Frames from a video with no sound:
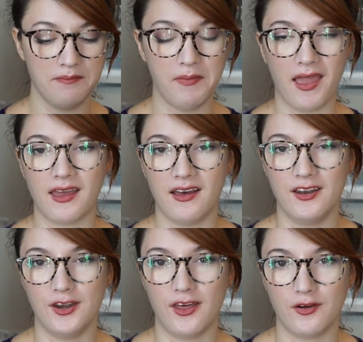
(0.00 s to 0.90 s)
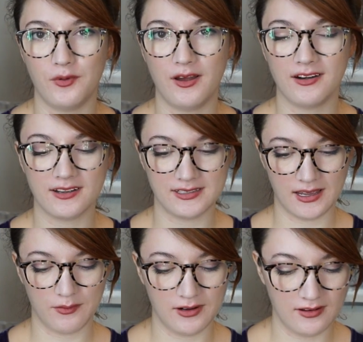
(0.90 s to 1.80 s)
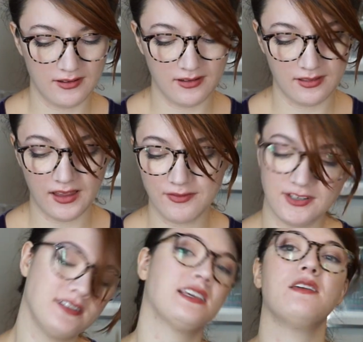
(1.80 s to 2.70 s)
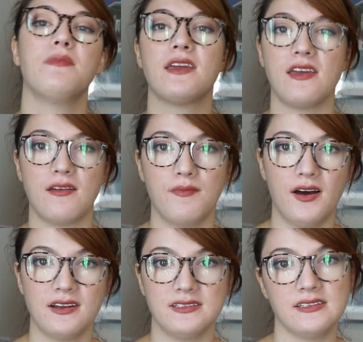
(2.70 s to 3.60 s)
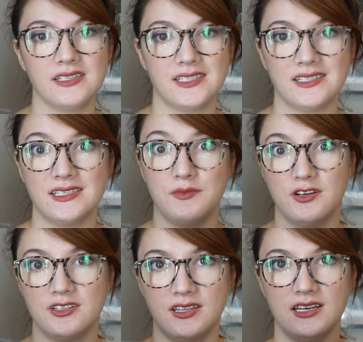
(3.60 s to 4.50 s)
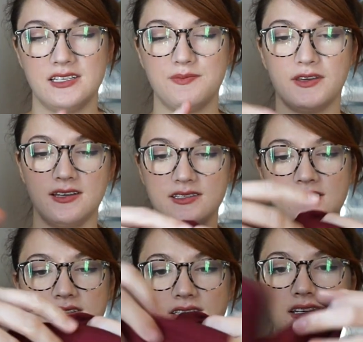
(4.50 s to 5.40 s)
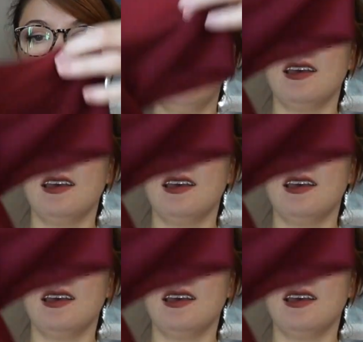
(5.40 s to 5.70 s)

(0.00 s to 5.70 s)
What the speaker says: make another one, because I would love to just keep making bodices similar to this because it is